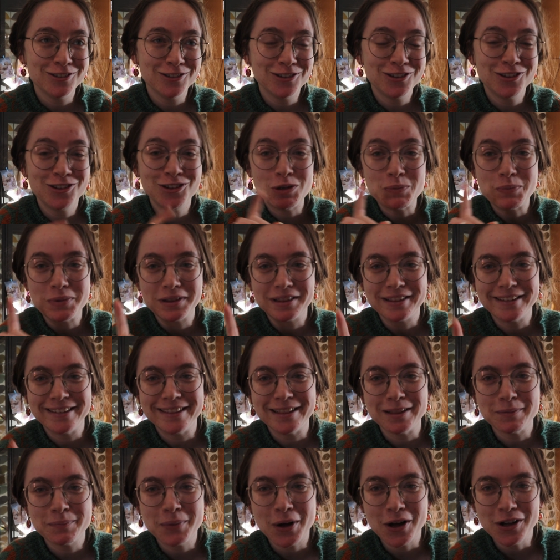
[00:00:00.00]
stupid
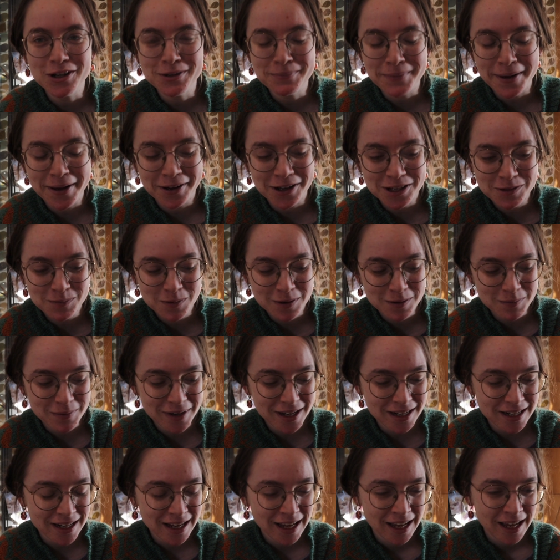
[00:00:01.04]
little pun my husband
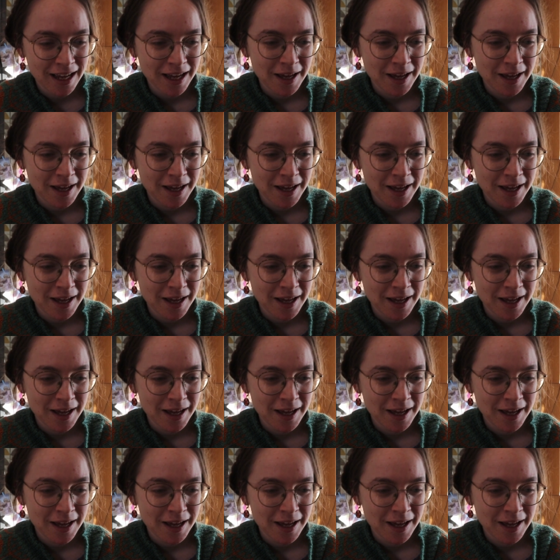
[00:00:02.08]
made.